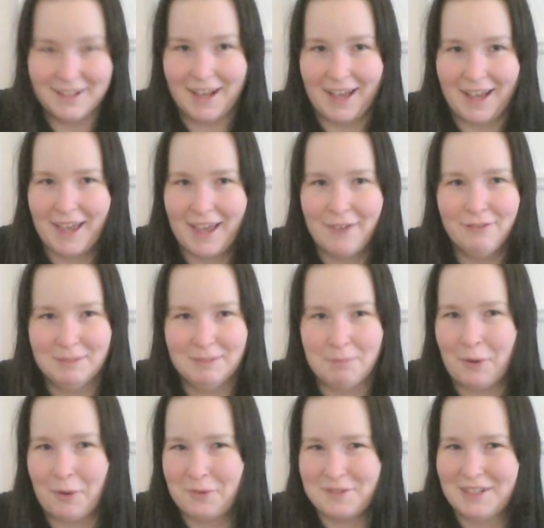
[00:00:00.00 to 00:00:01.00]
I haven't
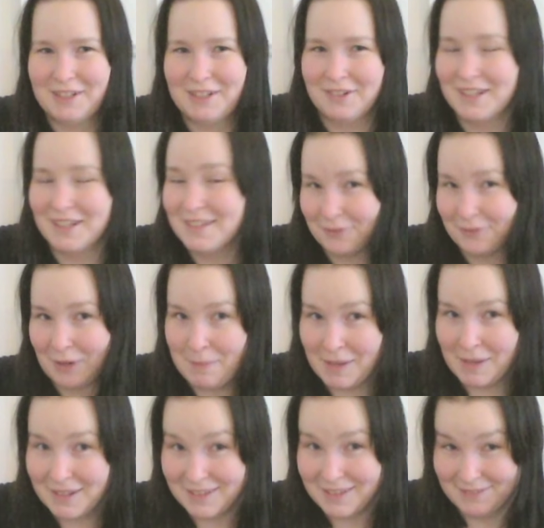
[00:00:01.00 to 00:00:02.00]
posted it on Instagram
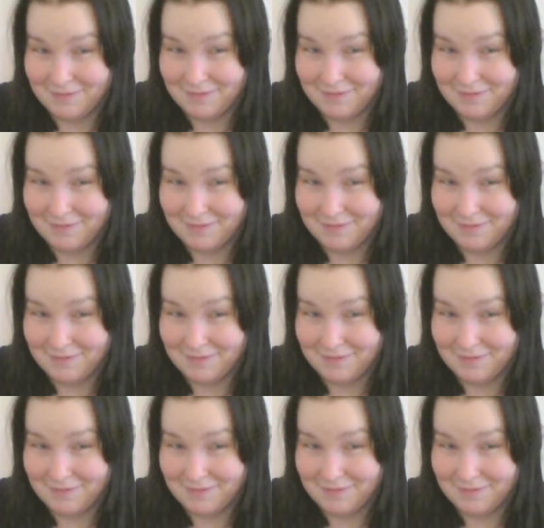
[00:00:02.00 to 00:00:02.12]
yet.